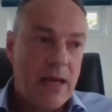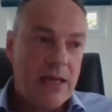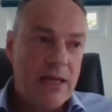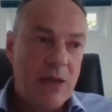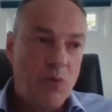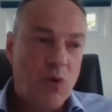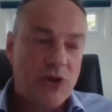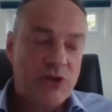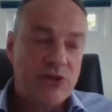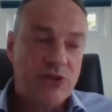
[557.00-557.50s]

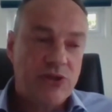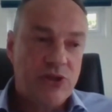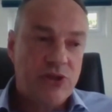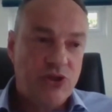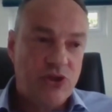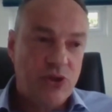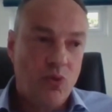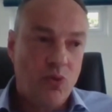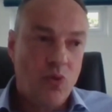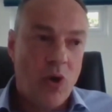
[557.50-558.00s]
And it wasn't
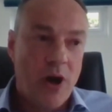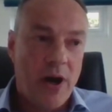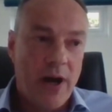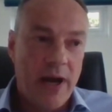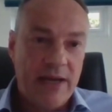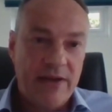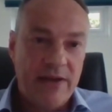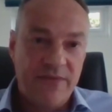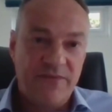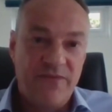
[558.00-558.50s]
such a
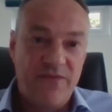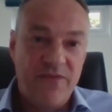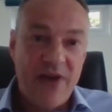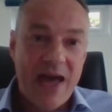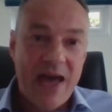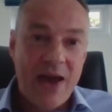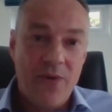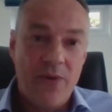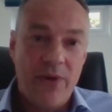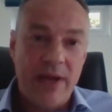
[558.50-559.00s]
wide and
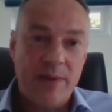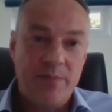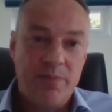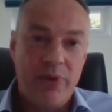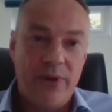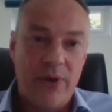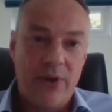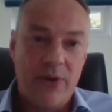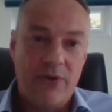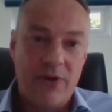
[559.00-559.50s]
varied
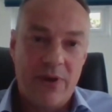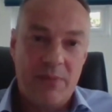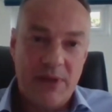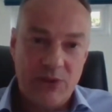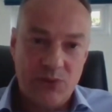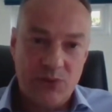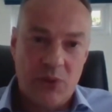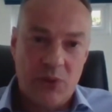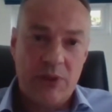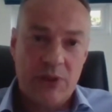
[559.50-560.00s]
program
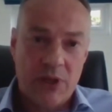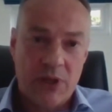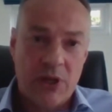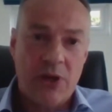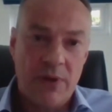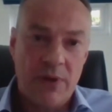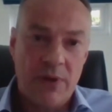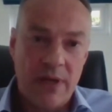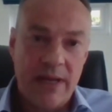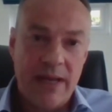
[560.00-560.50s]
as we're
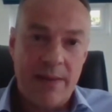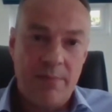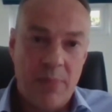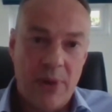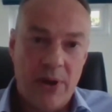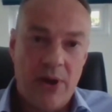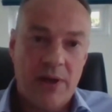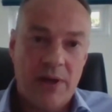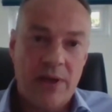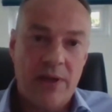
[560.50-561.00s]
currently
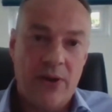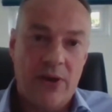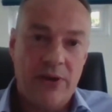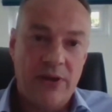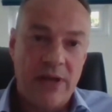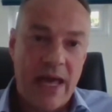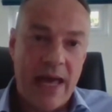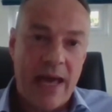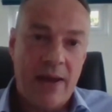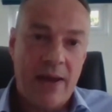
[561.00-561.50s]
embarking
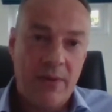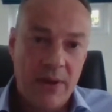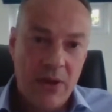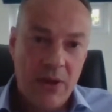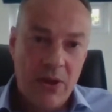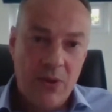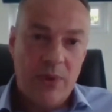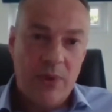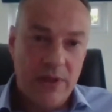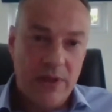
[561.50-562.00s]
on now
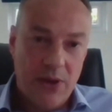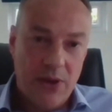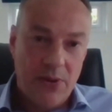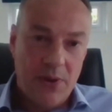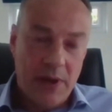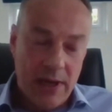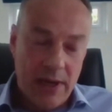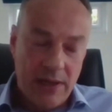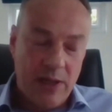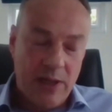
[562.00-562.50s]
with
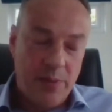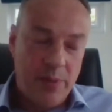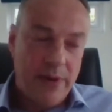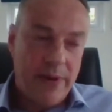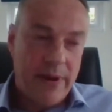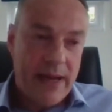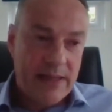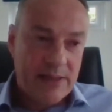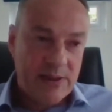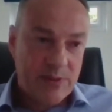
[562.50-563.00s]
lower and upper
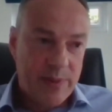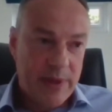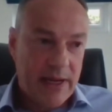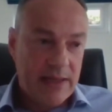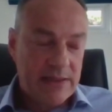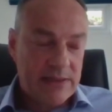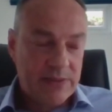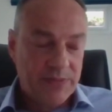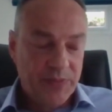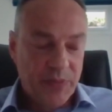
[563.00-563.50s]

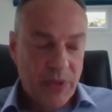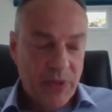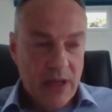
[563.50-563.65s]
airspace.